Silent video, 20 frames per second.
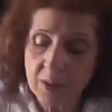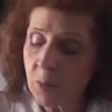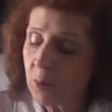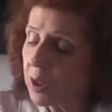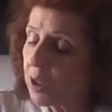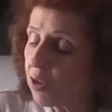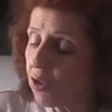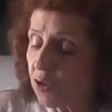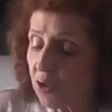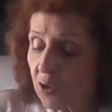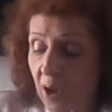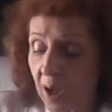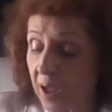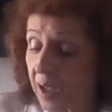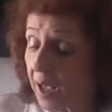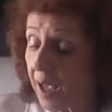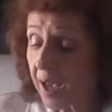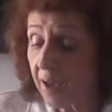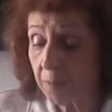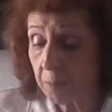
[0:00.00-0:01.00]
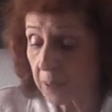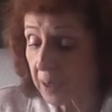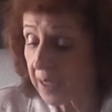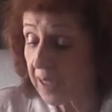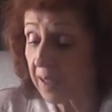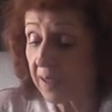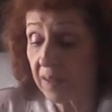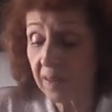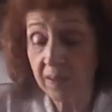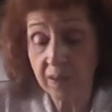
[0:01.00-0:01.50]
We do not have
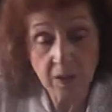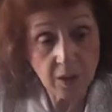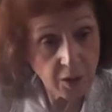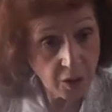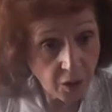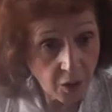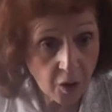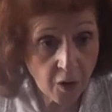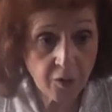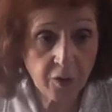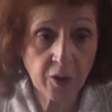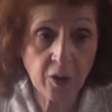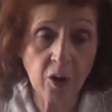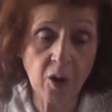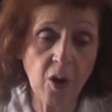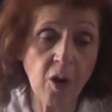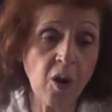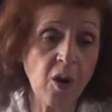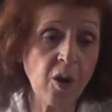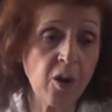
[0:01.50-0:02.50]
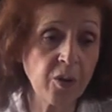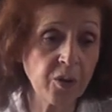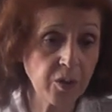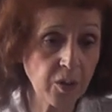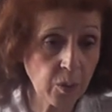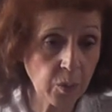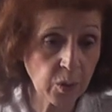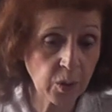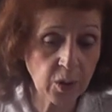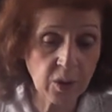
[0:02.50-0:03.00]
peace over all
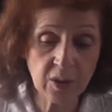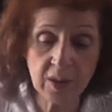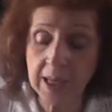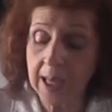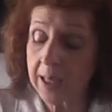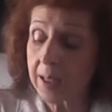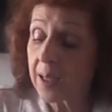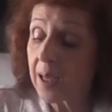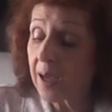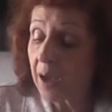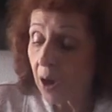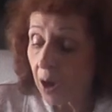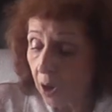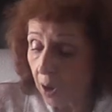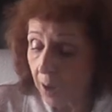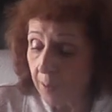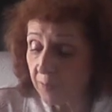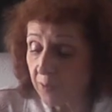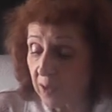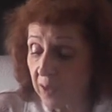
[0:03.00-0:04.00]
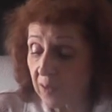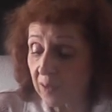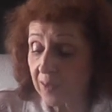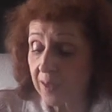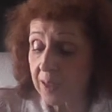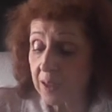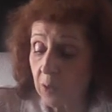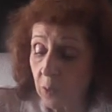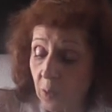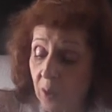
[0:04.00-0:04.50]
the world yet.
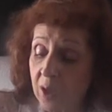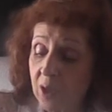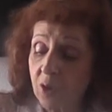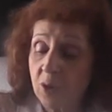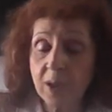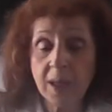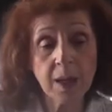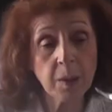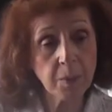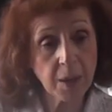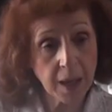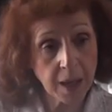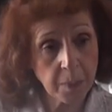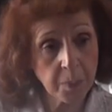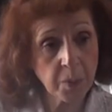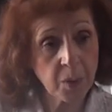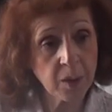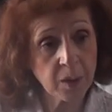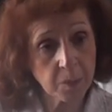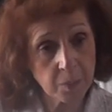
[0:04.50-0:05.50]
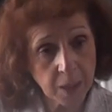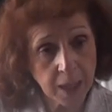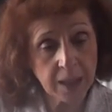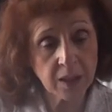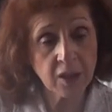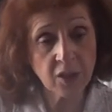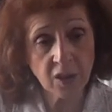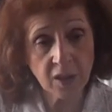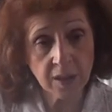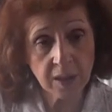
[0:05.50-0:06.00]
Obviously, the one who came humble and
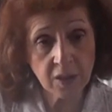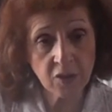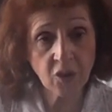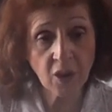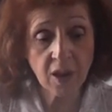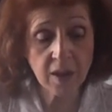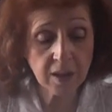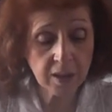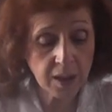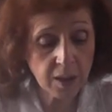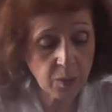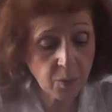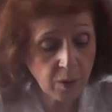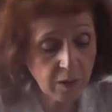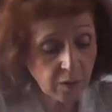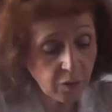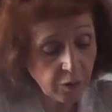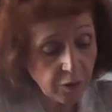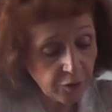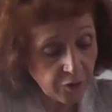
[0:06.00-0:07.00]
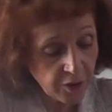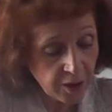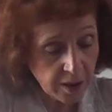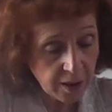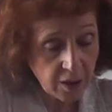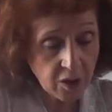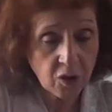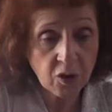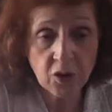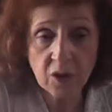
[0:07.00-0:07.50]
mounted on a donkey was
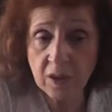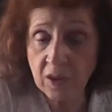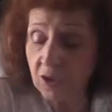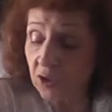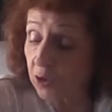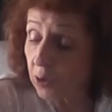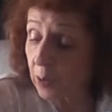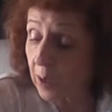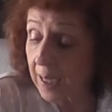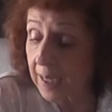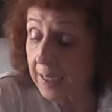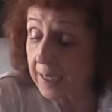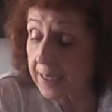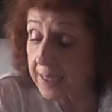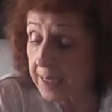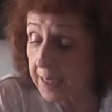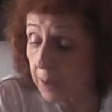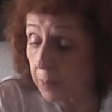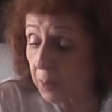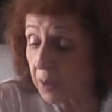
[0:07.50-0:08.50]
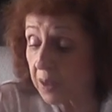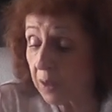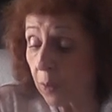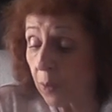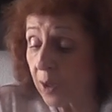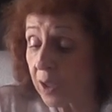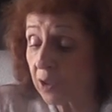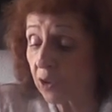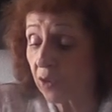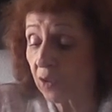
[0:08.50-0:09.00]
fulfilled in 32 AD, but the
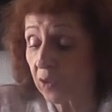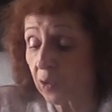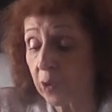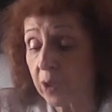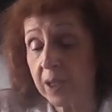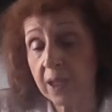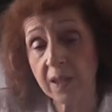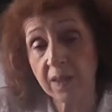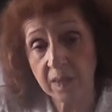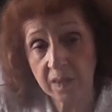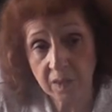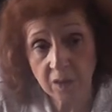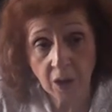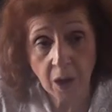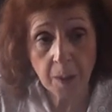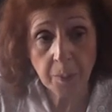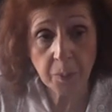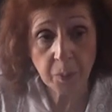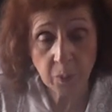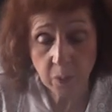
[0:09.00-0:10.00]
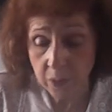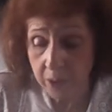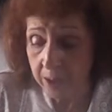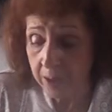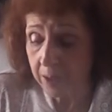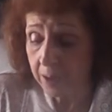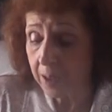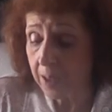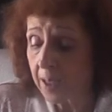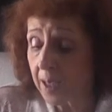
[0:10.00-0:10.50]
one who's going to stop
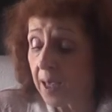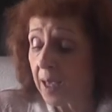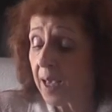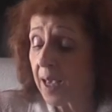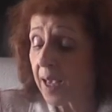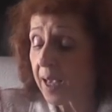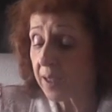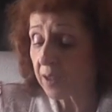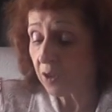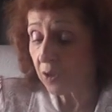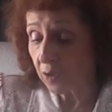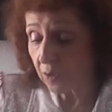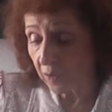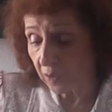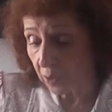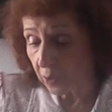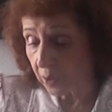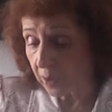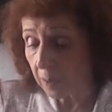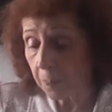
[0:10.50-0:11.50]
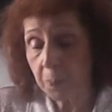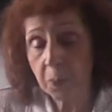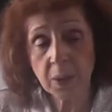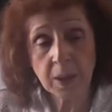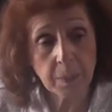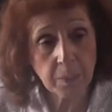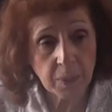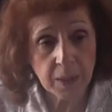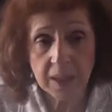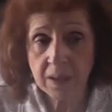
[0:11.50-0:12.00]
war and who's going to
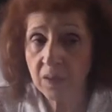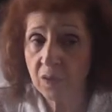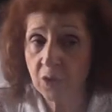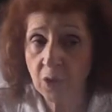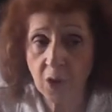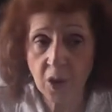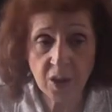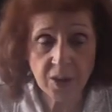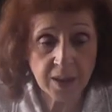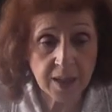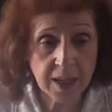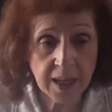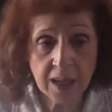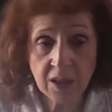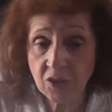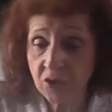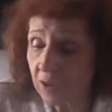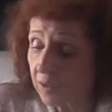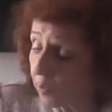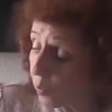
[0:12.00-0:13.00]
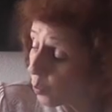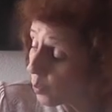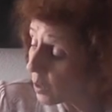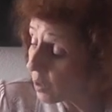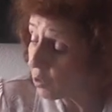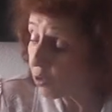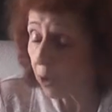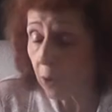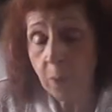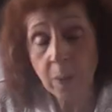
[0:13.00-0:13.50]
bring peace to all the nations,
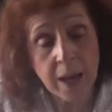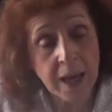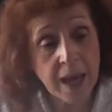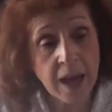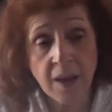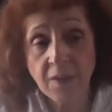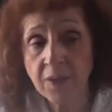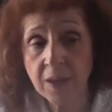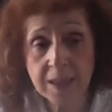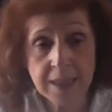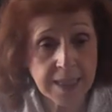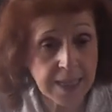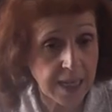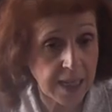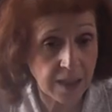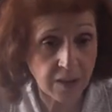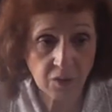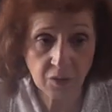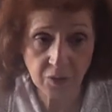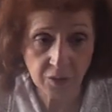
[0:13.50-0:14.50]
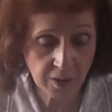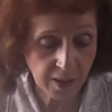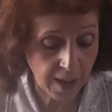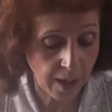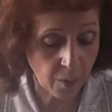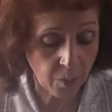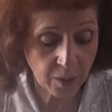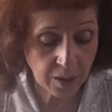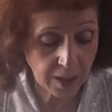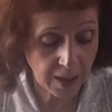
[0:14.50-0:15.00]
we don't have a date for
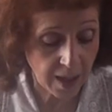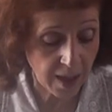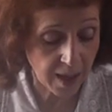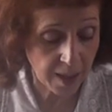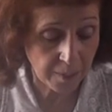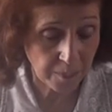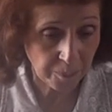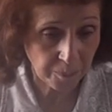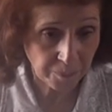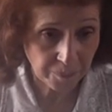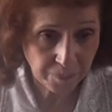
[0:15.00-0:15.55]
that one yet.